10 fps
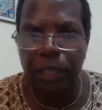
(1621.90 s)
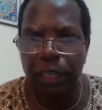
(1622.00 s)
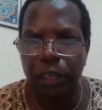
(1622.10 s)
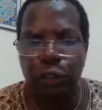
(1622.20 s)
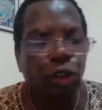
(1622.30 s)

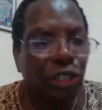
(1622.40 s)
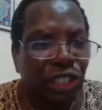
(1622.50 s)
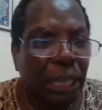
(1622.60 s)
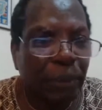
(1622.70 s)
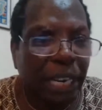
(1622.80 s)
You don't
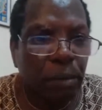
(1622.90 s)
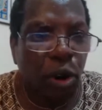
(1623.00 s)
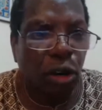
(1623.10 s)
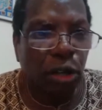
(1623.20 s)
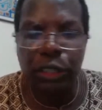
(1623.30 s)
see them
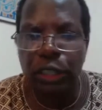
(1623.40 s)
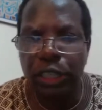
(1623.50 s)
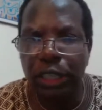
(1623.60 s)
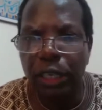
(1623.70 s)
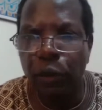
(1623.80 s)
anymore.
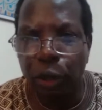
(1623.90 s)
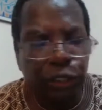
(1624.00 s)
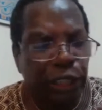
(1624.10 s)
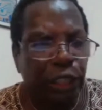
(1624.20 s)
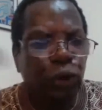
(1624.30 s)
We
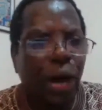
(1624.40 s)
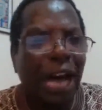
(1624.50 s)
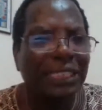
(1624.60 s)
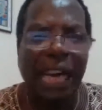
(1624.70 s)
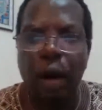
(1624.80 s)
need to
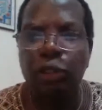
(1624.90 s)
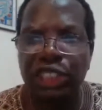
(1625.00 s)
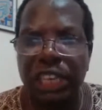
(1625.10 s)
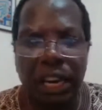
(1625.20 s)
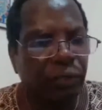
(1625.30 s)
ask
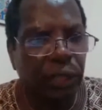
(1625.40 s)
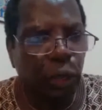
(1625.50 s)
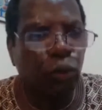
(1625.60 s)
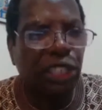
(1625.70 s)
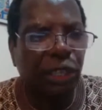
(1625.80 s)
ourselves the
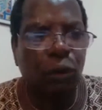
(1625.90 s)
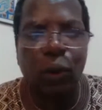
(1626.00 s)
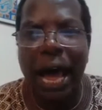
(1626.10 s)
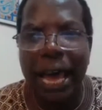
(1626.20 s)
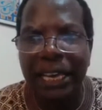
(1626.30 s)
question,
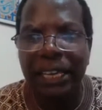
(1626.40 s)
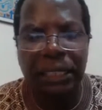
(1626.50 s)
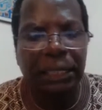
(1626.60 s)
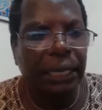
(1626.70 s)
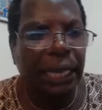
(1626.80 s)
why is
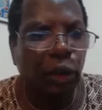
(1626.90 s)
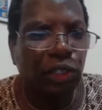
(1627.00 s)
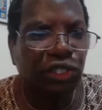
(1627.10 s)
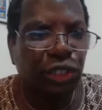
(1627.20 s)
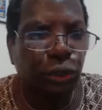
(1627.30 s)
it that they don't
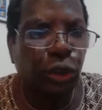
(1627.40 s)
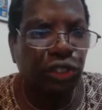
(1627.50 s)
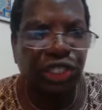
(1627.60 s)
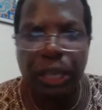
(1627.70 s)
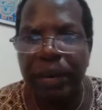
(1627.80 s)
see, you
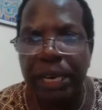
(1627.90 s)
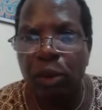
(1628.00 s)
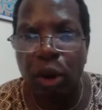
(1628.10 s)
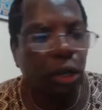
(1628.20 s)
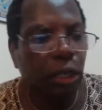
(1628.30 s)
don't see them
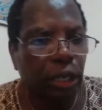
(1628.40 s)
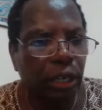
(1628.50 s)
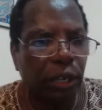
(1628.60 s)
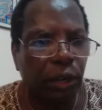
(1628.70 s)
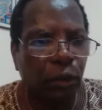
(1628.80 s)
anymore?
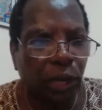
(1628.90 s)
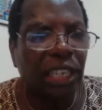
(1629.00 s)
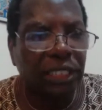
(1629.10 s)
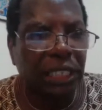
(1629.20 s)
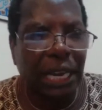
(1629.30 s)
What
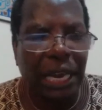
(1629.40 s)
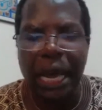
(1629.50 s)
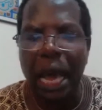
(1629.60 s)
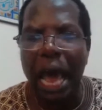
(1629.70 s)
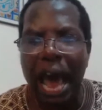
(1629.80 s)
is it?
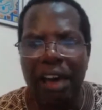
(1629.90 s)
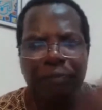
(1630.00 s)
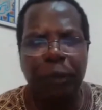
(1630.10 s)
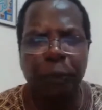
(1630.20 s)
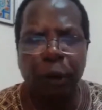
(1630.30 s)

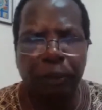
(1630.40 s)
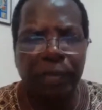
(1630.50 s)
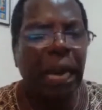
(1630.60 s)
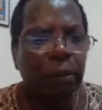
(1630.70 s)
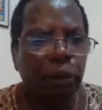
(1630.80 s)
Have people
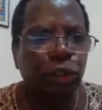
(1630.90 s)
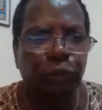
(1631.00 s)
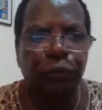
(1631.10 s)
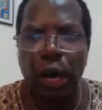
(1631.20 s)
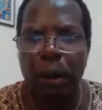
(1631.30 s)
been able to
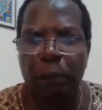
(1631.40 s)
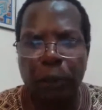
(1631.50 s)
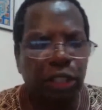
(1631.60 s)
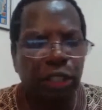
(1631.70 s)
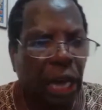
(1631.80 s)
follow up
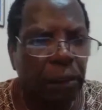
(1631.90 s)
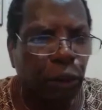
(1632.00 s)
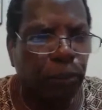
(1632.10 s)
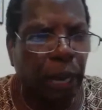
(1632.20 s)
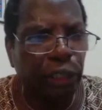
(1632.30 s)
on Sheikh
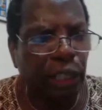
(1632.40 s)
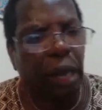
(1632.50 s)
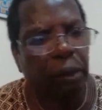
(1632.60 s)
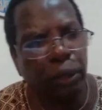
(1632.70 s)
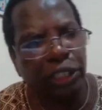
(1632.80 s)

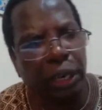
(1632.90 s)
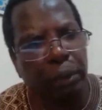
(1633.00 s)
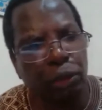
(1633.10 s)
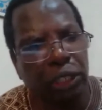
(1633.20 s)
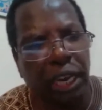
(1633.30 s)

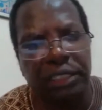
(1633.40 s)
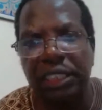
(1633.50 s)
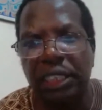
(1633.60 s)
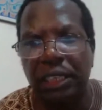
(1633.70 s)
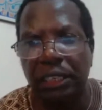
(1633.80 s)
Murtada's
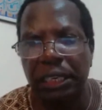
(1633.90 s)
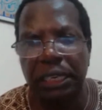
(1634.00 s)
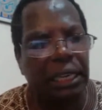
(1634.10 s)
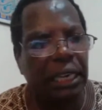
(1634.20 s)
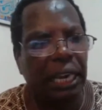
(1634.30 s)
teaching
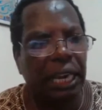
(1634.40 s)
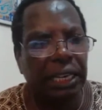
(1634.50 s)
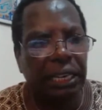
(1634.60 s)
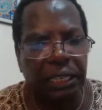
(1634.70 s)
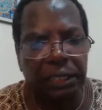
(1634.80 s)

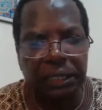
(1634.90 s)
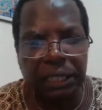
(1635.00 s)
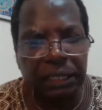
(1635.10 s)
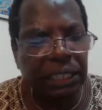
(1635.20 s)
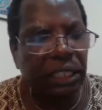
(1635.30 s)
and
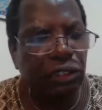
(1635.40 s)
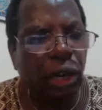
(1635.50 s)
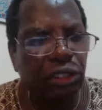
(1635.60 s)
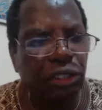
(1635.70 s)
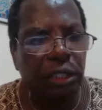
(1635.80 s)
his instruction?